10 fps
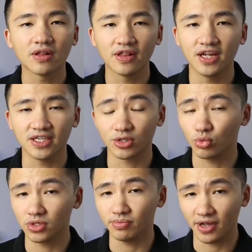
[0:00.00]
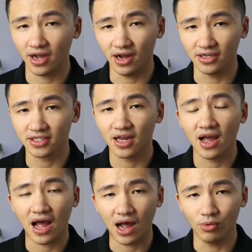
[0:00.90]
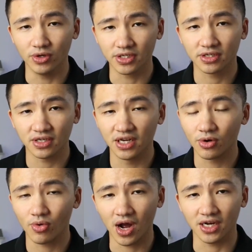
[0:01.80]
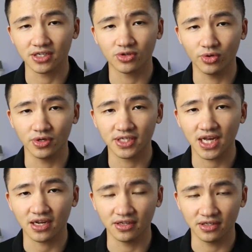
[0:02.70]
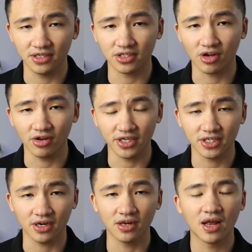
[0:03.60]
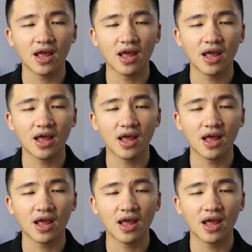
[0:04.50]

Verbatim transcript: This was because I was in a rush during the second installation,